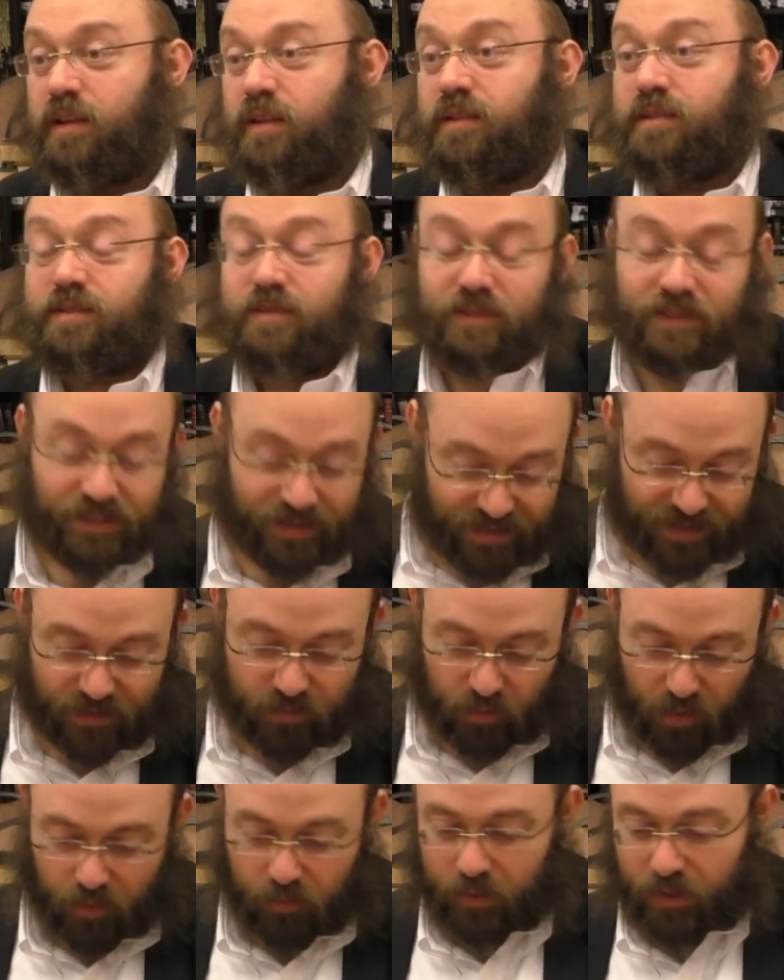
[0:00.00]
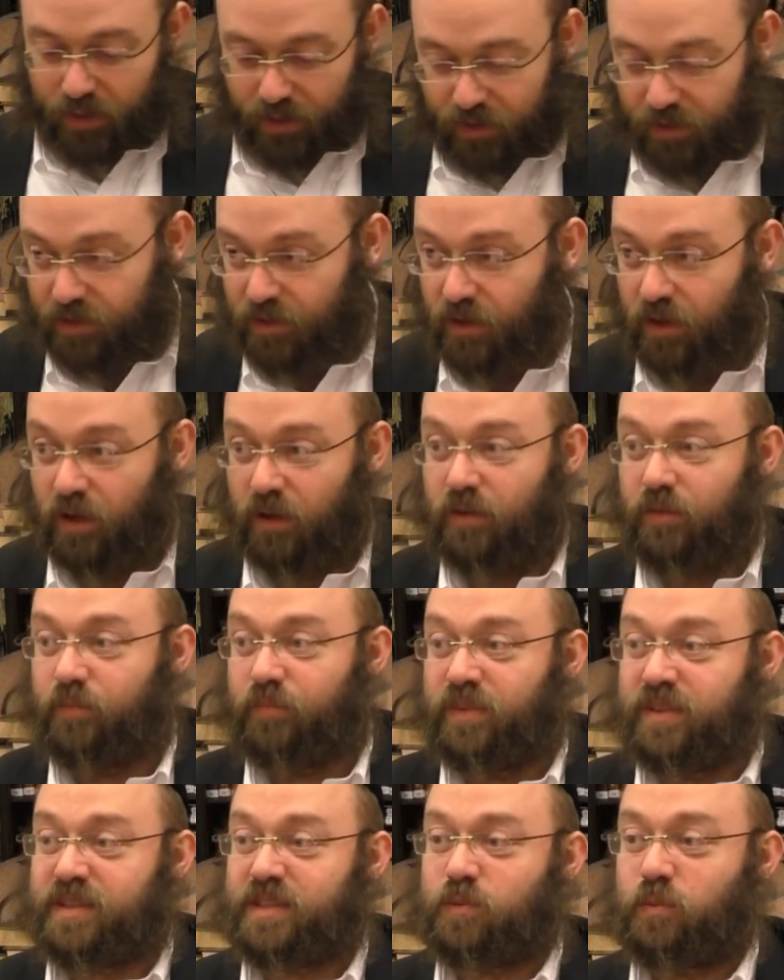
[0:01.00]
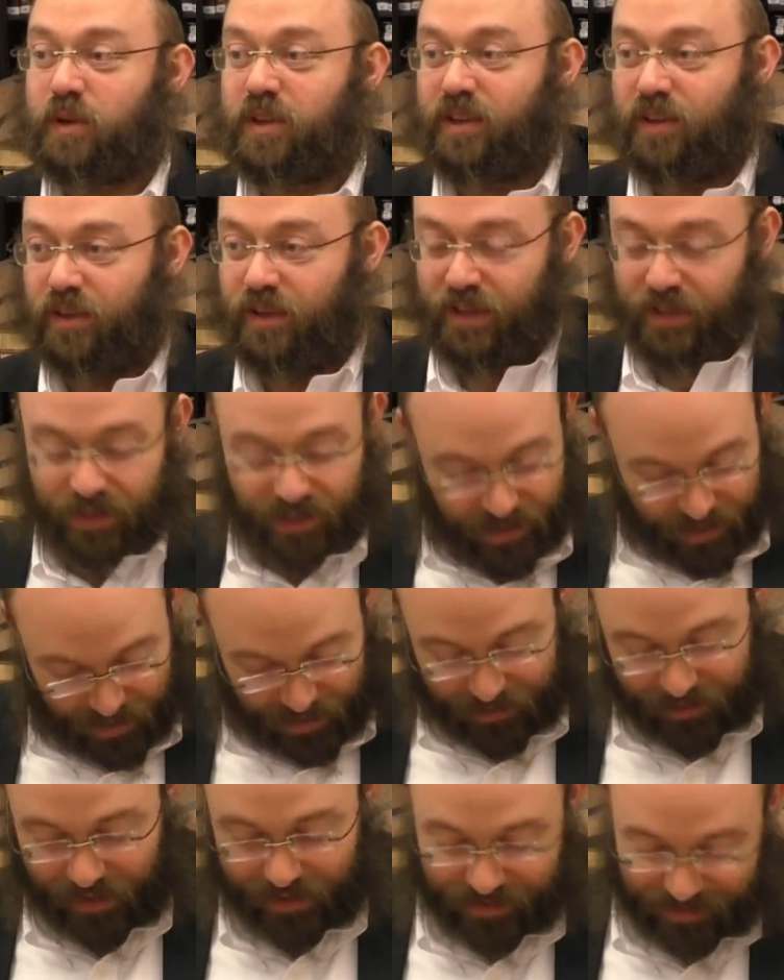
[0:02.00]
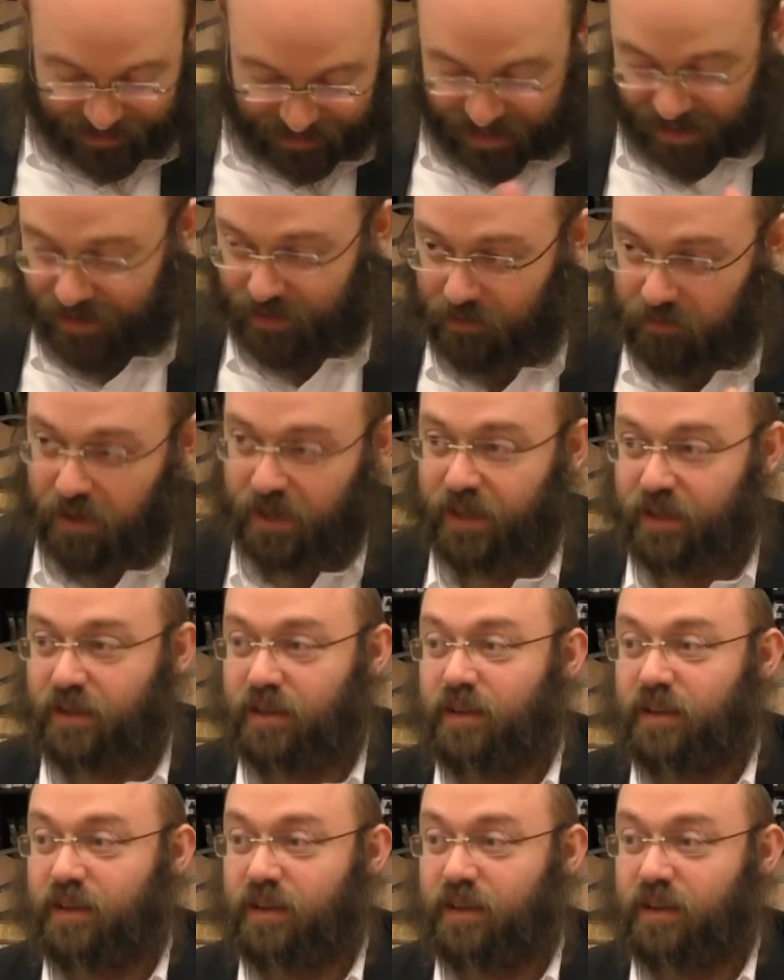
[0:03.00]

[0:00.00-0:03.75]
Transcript: So this is where we, so you know, this is where the he held like the second way.